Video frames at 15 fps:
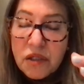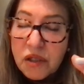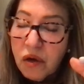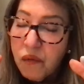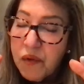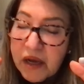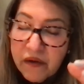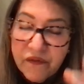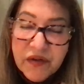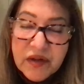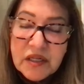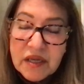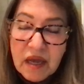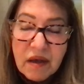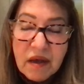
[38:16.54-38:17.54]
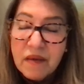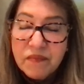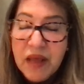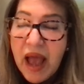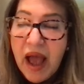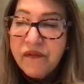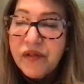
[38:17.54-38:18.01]
we convinced,
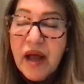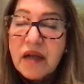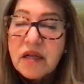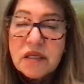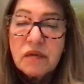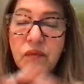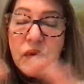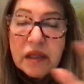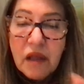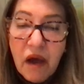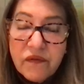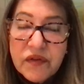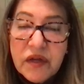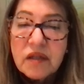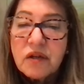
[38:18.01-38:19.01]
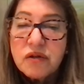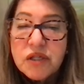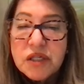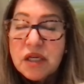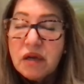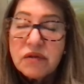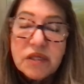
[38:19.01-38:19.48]
Aflac said we loved it. Their
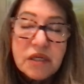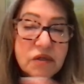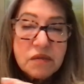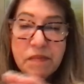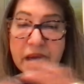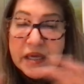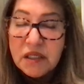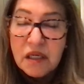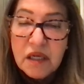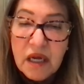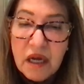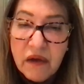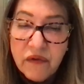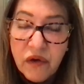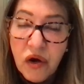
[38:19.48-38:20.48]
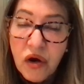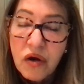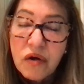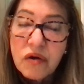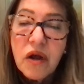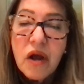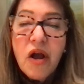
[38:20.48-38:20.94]
CEO said it's the best idea I ever
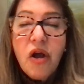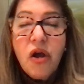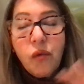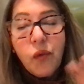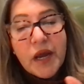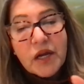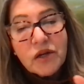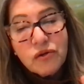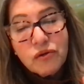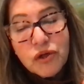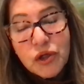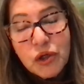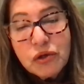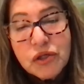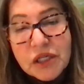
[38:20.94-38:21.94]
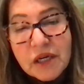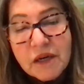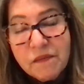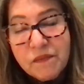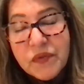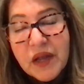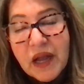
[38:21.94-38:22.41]
heard. We introduced
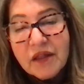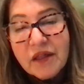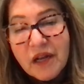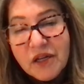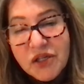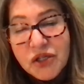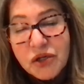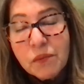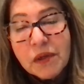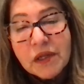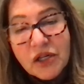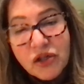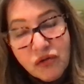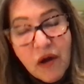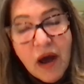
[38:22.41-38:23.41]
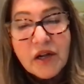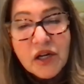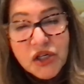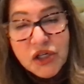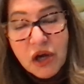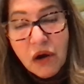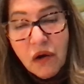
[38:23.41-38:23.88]
it at the Consumer Electronics
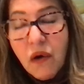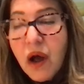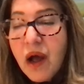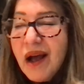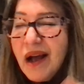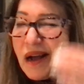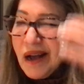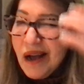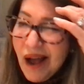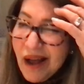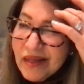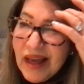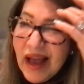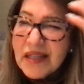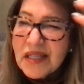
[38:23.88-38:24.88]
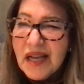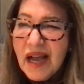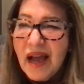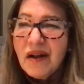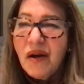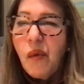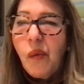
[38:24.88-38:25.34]
Show. God, that's
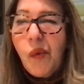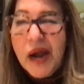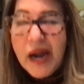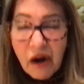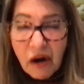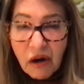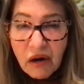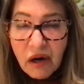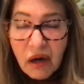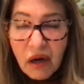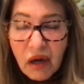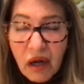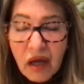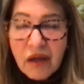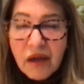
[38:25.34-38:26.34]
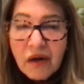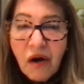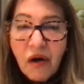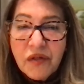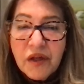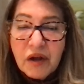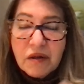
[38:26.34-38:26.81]
kind of weird.
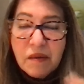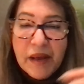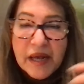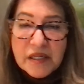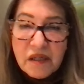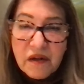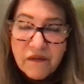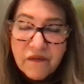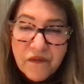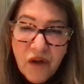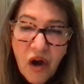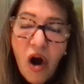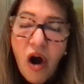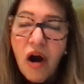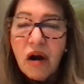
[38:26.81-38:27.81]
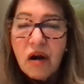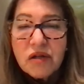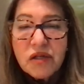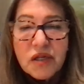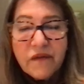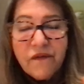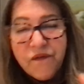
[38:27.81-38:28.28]
They're the best
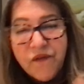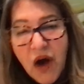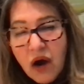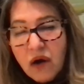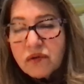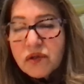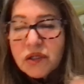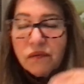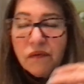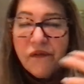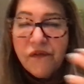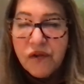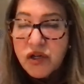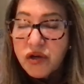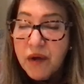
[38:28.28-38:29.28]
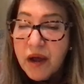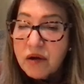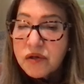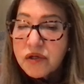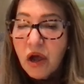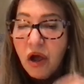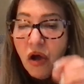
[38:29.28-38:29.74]
cars and phones and
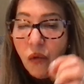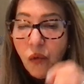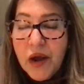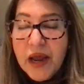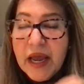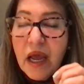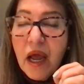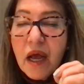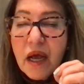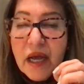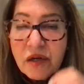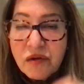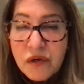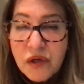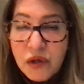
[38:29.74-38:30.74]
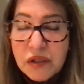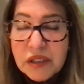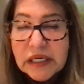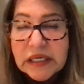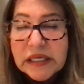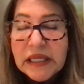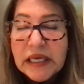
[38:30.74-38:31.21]
refrigerators. We introduced
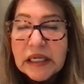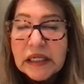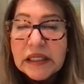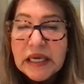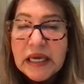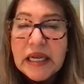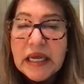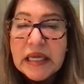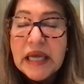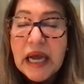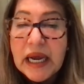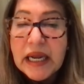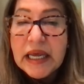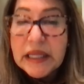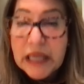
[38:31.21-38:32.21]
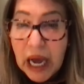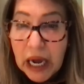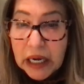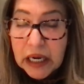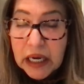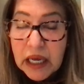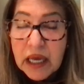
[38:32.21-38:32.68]
this little teeny tiny
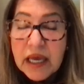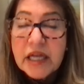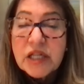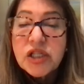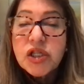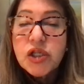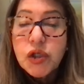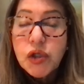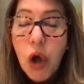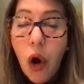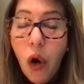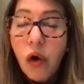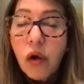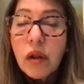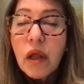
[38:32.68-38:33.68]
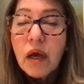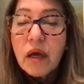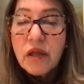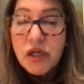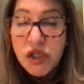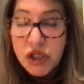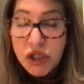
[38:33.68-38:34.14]
duck. It stole
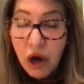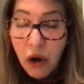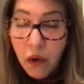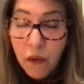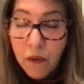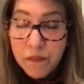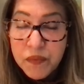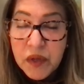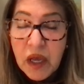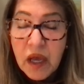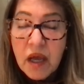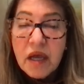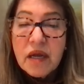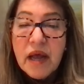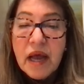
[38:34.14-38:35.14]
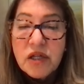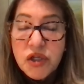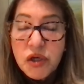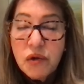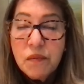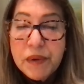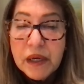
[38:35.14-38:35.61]
the show. It had
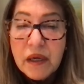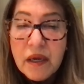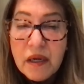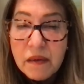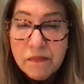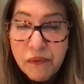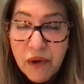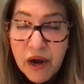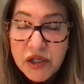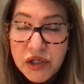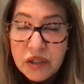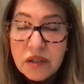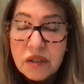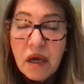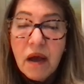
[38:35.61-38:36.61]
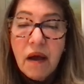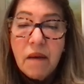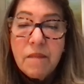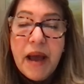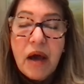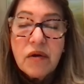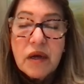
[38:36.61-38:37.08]
2 billion impressions
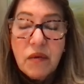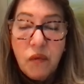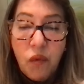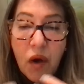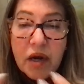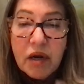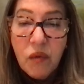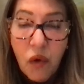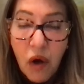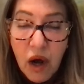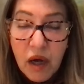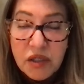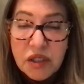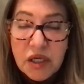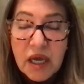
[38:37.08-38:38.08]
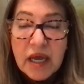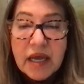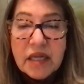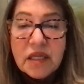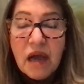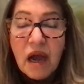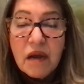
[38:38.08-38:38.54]
about what it was.
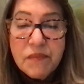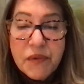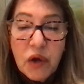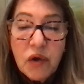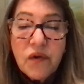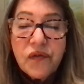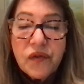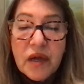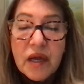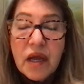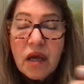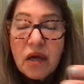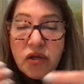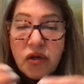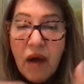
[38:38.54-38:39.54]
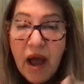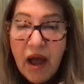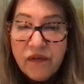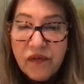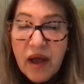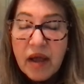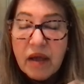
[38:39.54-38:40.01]
It tied beautifully to
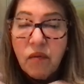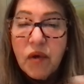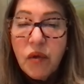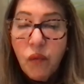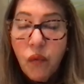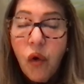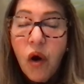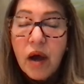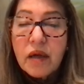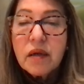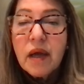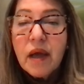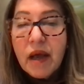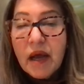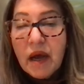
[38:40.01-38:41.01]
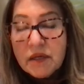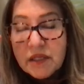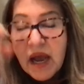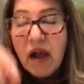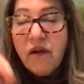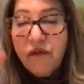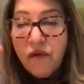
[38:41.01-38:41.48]
Aflac. We won
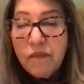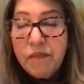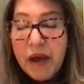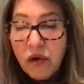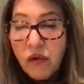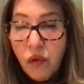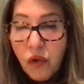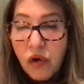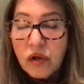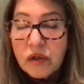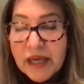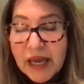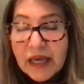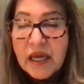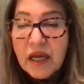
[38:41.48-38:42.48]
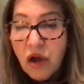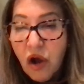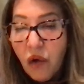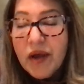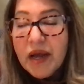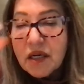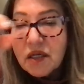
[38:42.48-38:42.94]
Tech for a Better World
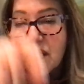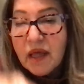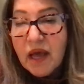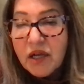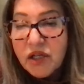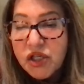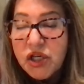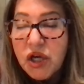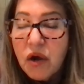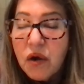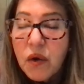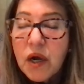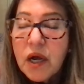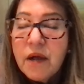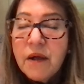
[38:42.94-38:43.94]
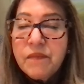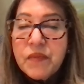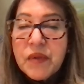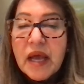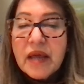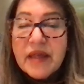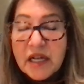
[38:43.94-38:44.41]
going into that show.
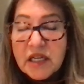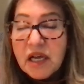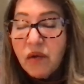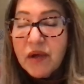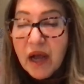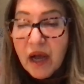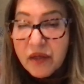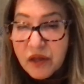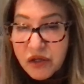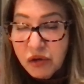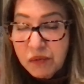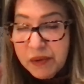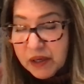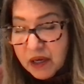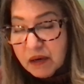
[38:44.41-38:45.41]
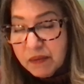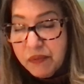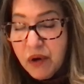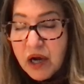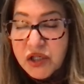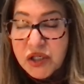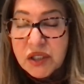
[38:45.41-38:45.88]
That's how we got the 2 billion
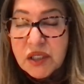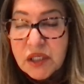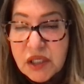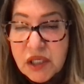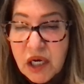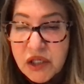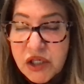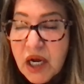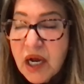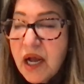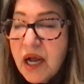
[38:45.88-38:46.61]
impressions and such.